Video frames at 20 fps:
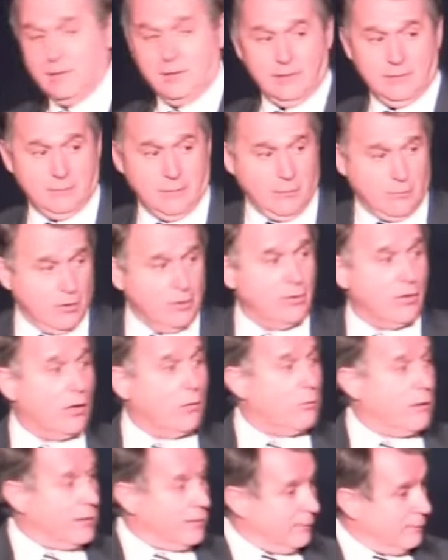Remember, you all
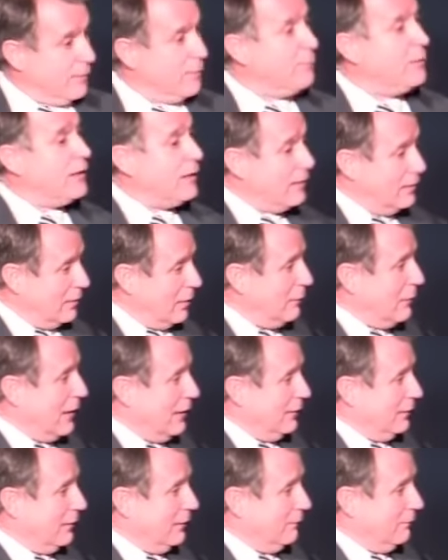want them to be
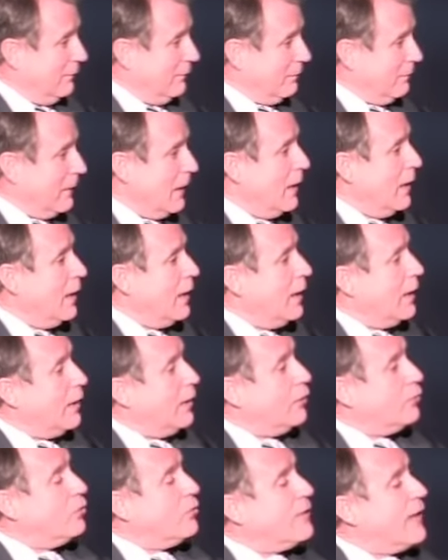independent.
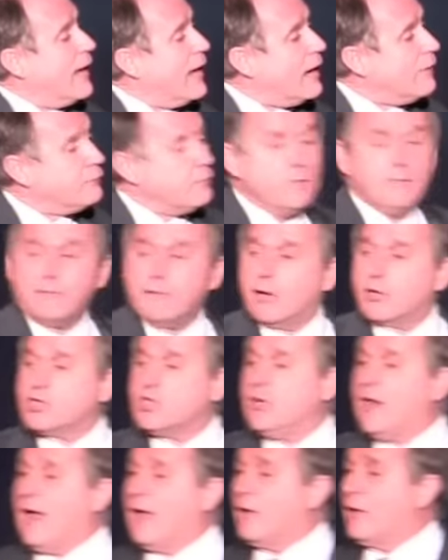Do they have to
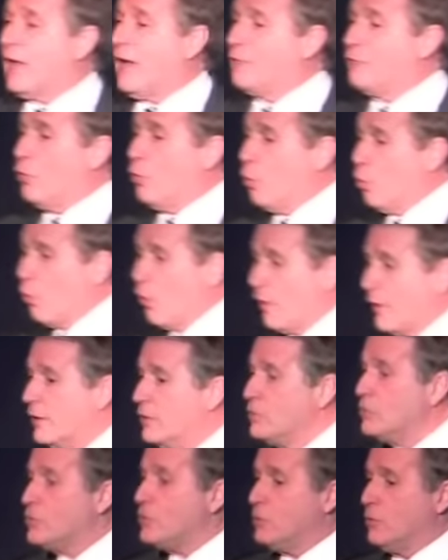function at level one
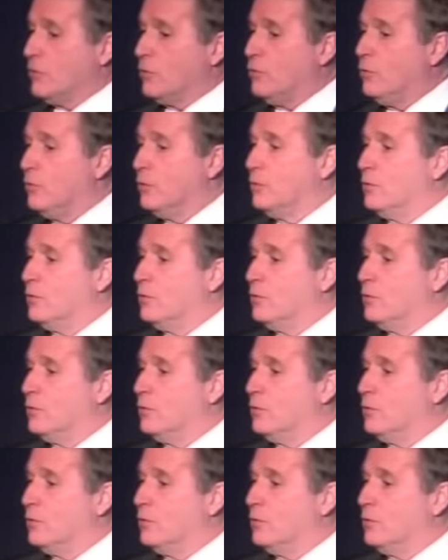and two